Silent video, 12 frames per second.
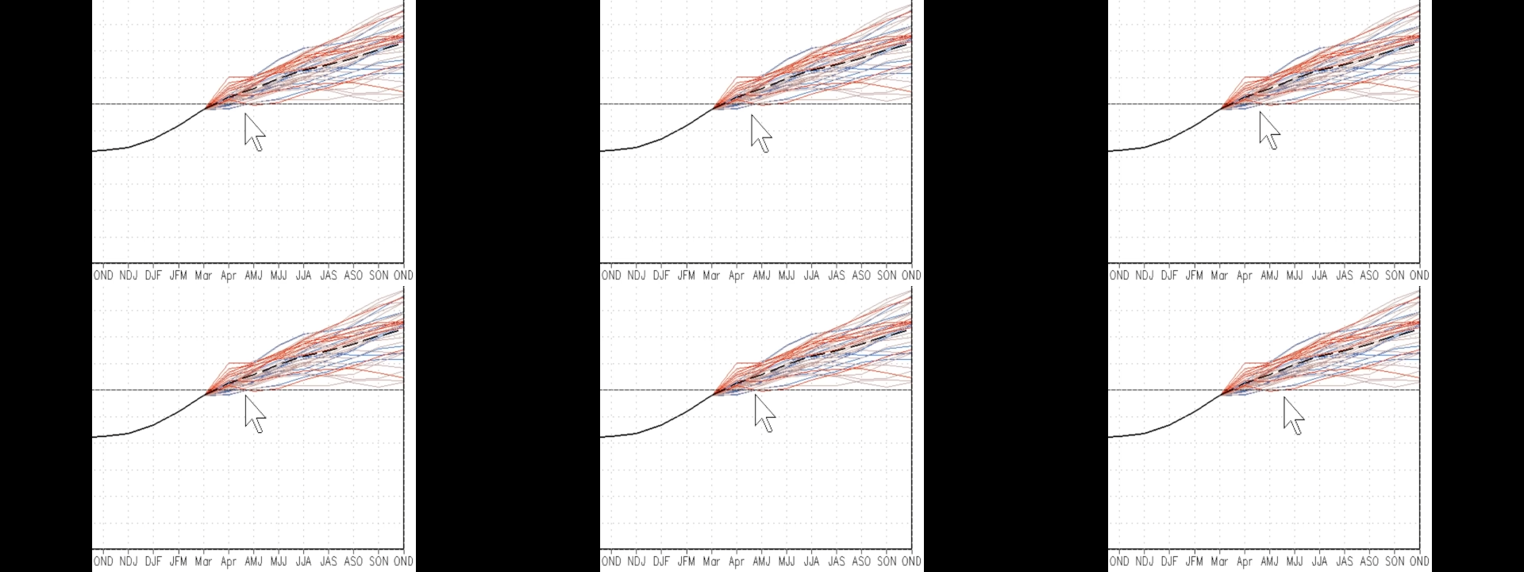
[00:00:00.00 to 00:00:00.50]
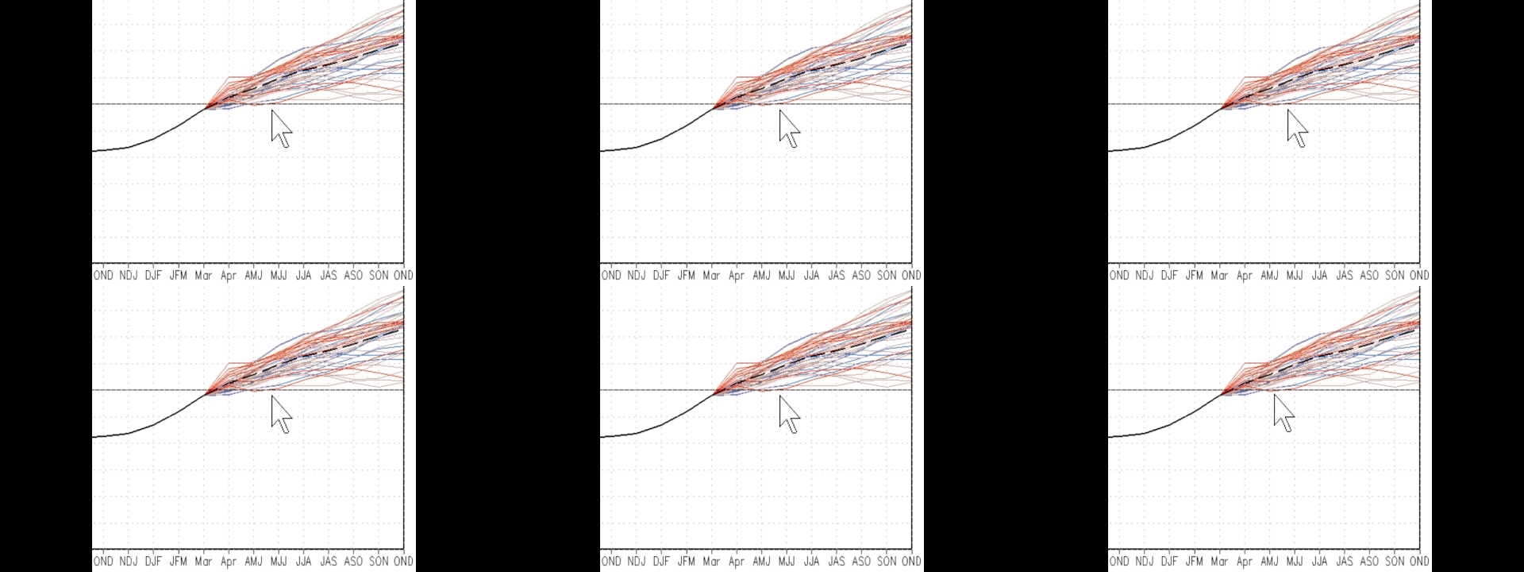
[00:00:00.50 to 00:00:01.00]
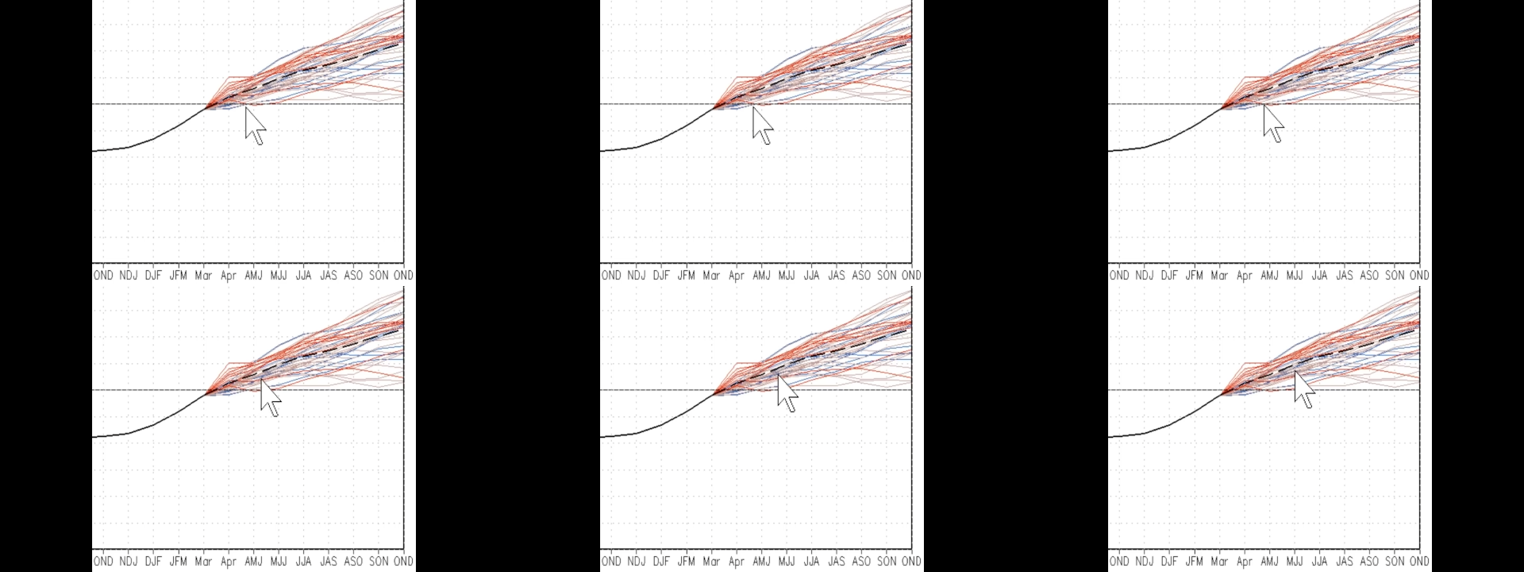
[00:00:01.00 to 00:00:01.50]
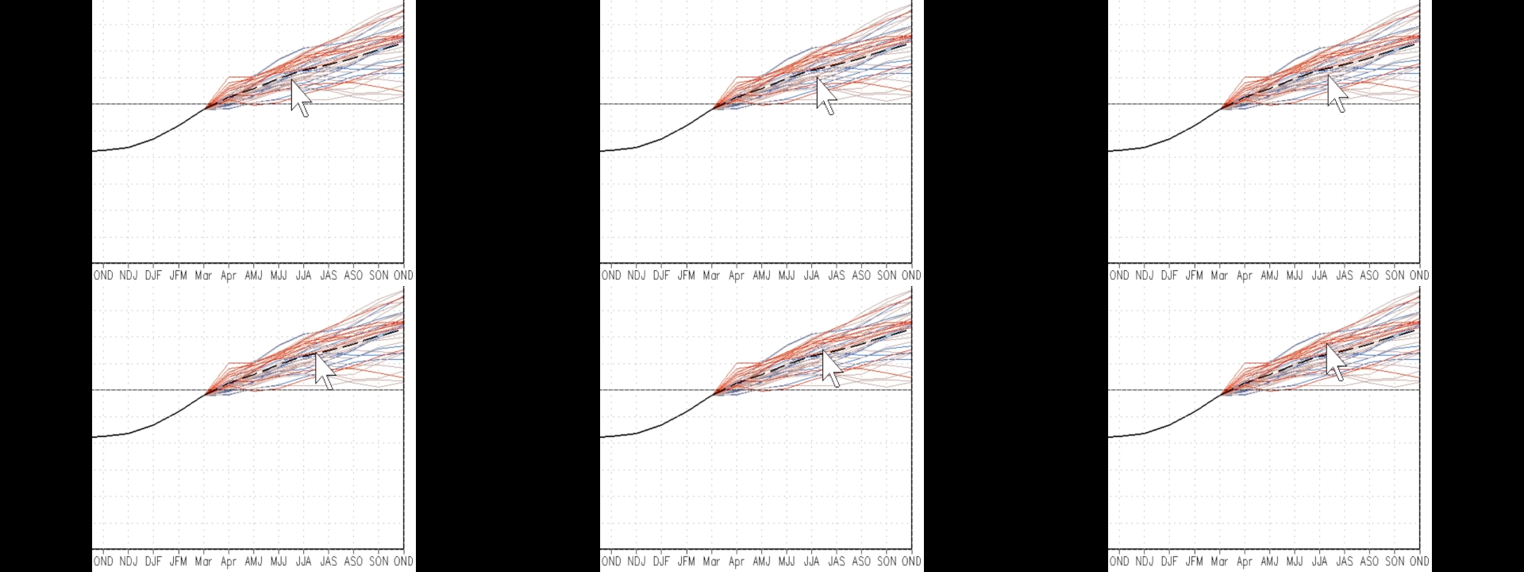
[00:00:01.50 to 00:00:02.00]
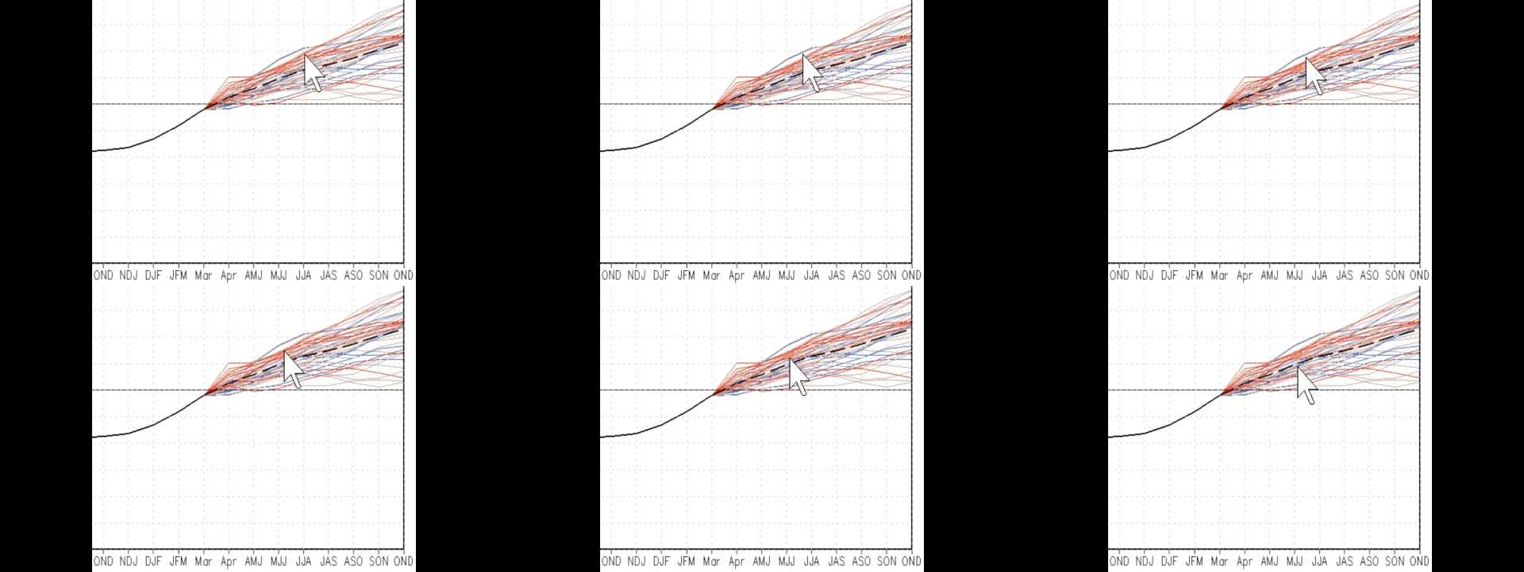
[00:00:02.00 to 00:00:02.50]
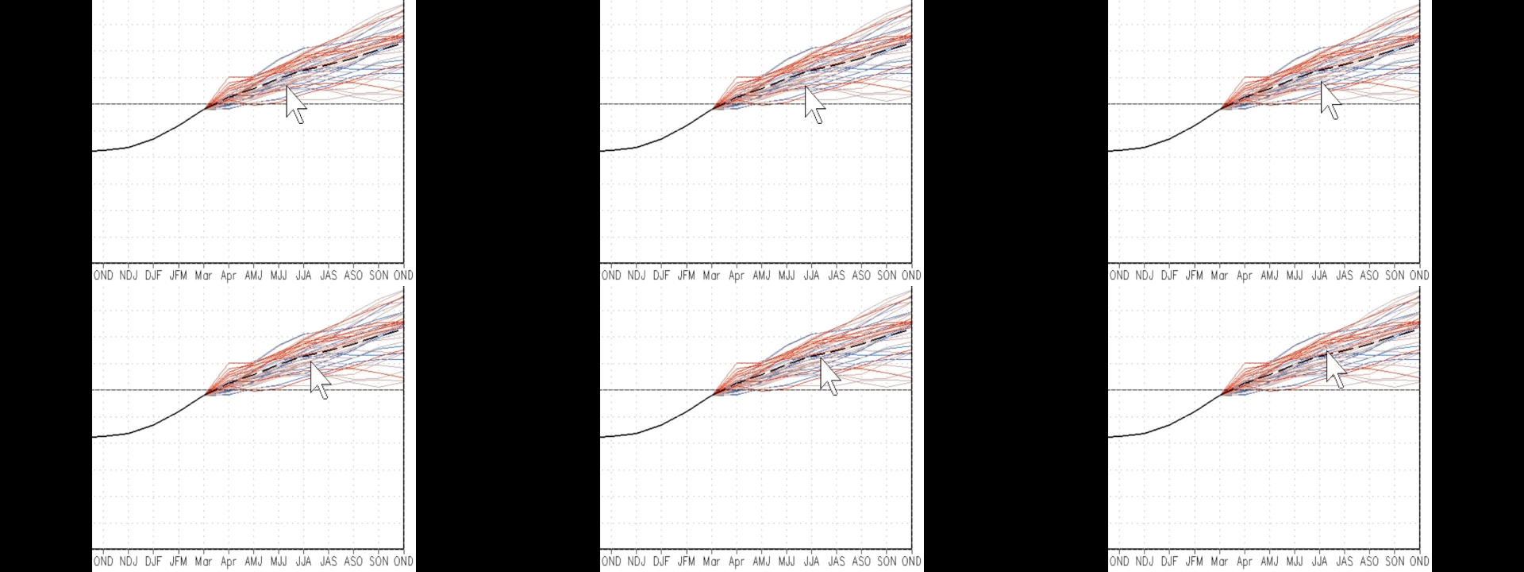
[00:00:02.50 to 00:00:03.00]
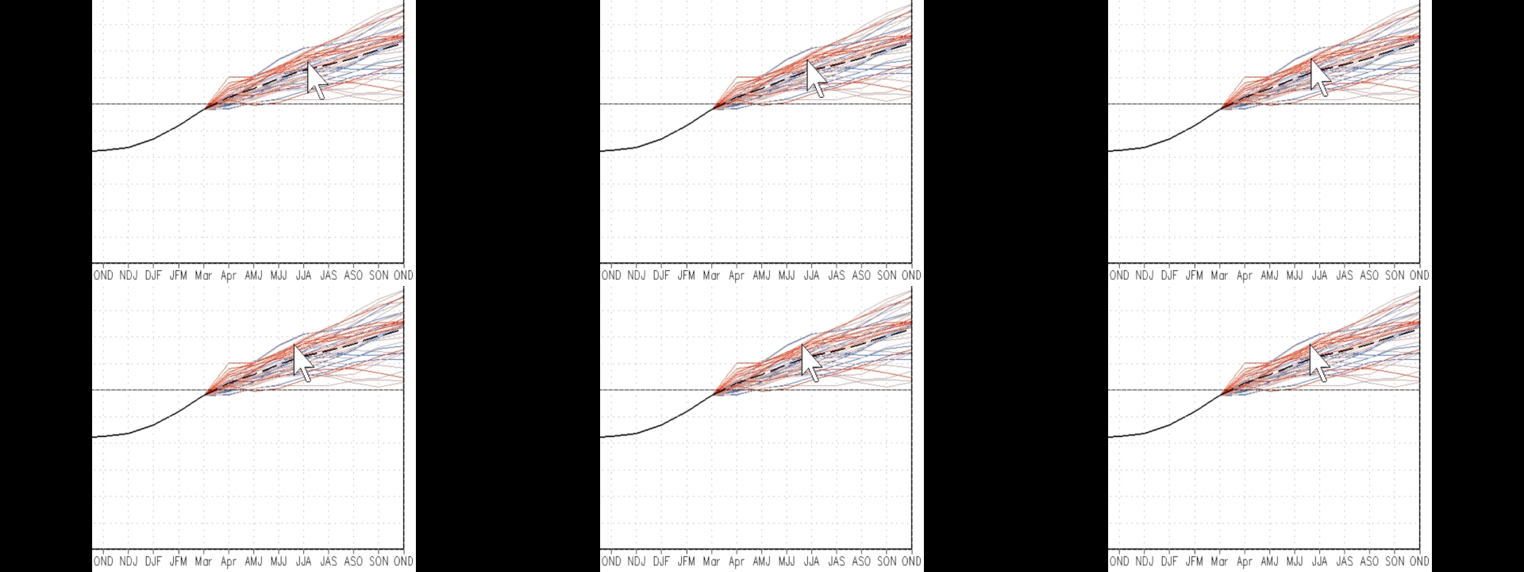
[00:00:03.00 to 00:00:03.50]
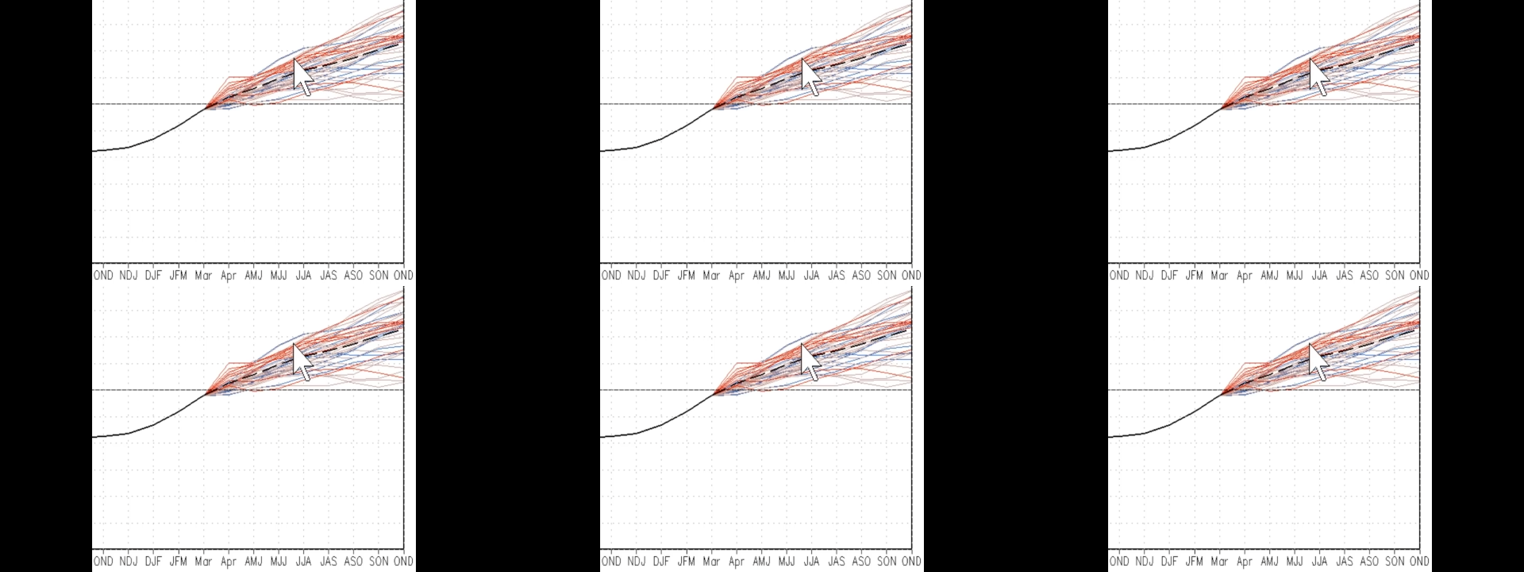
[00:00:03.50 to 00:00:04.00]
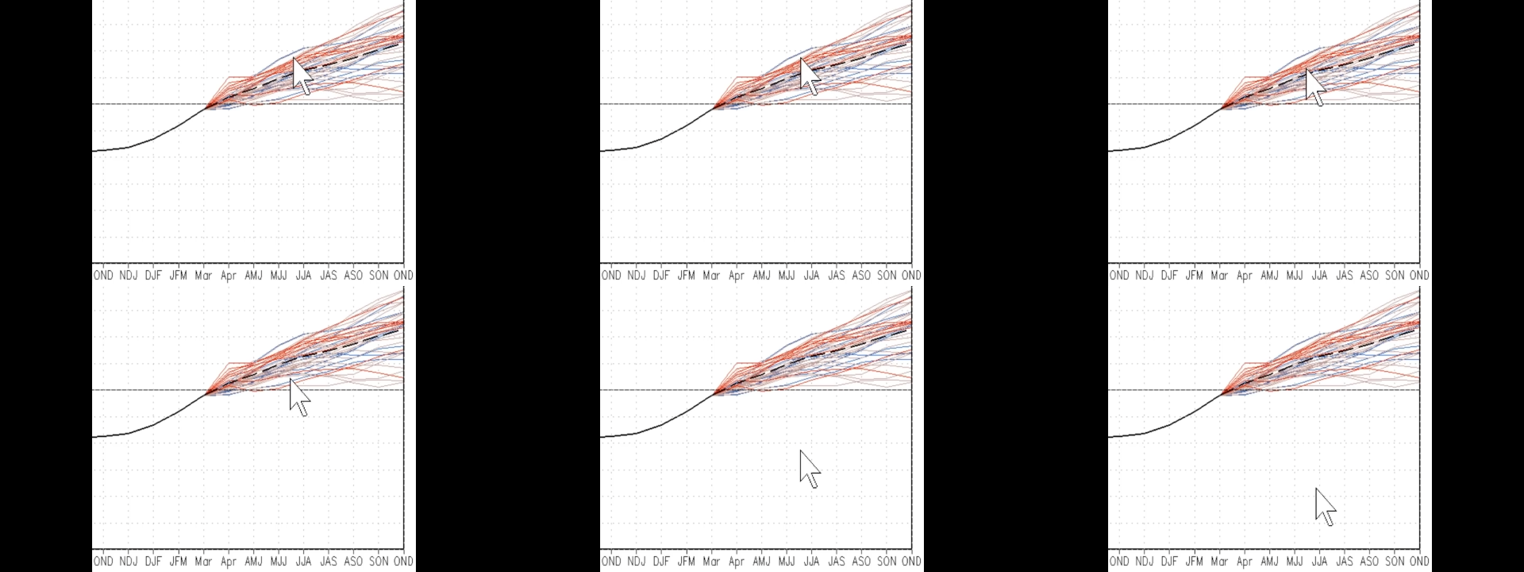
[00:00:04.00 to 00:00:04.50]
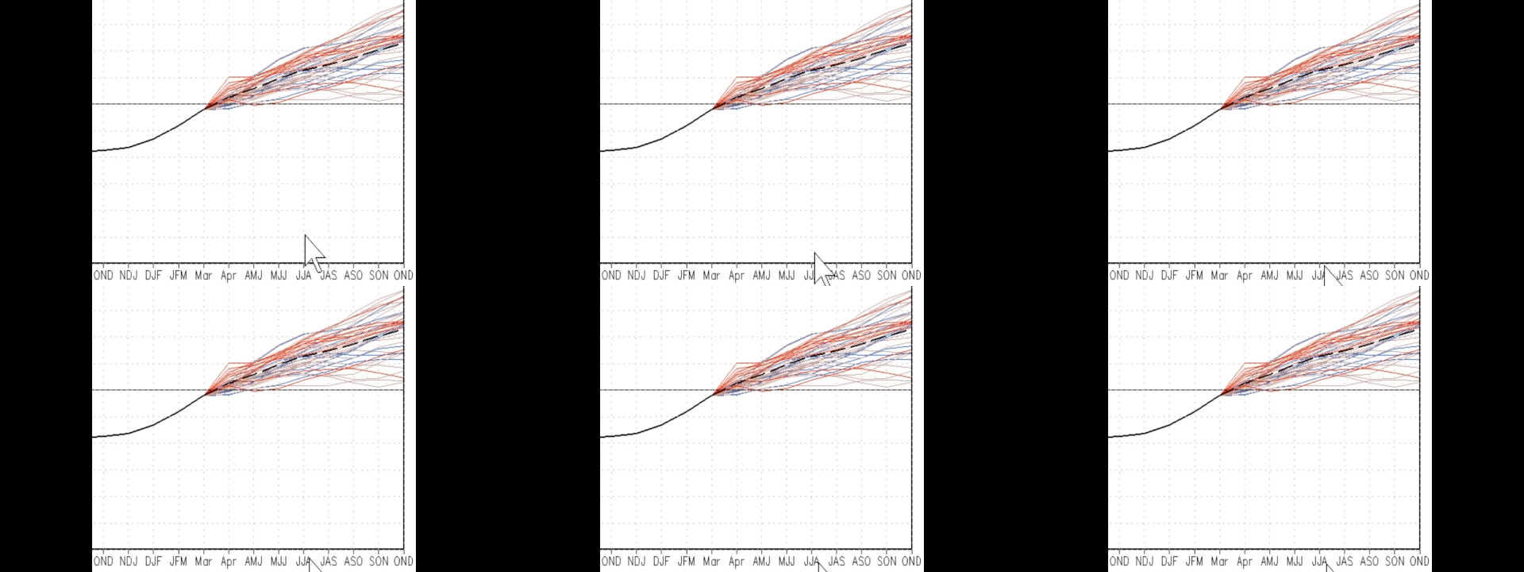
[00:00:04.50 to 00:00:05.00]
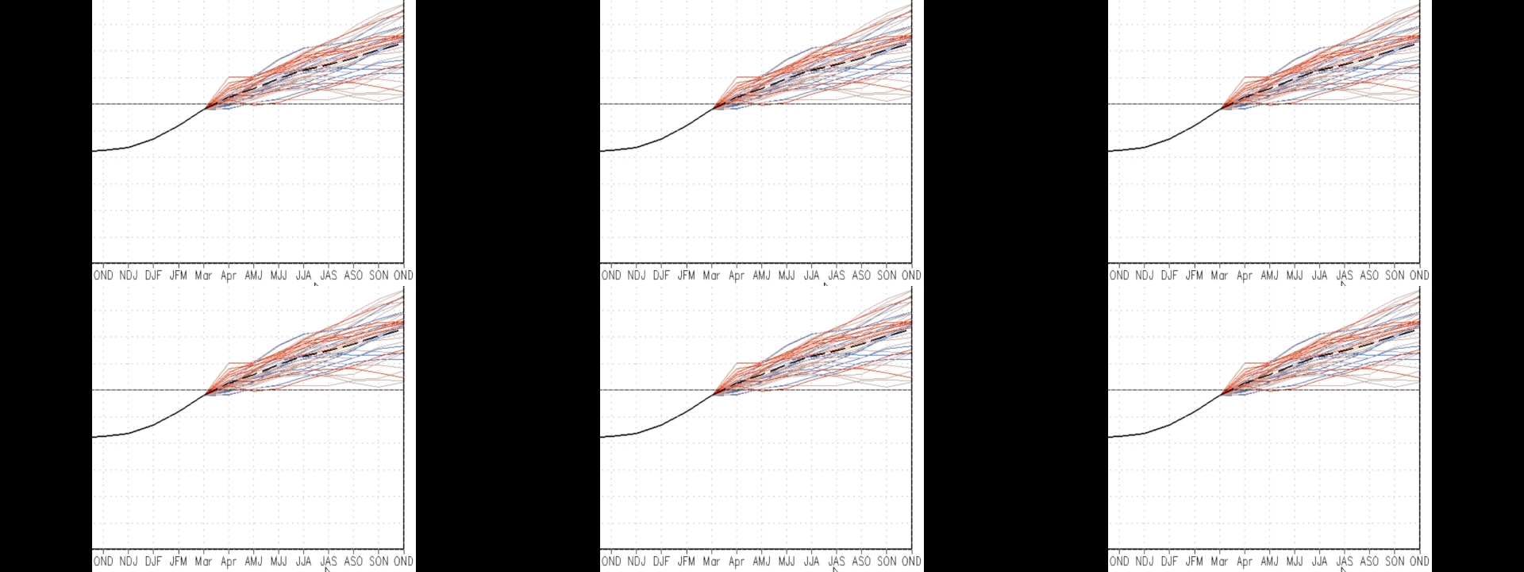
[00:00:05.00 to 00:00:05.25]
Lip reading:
Nobody's mouth can be seen.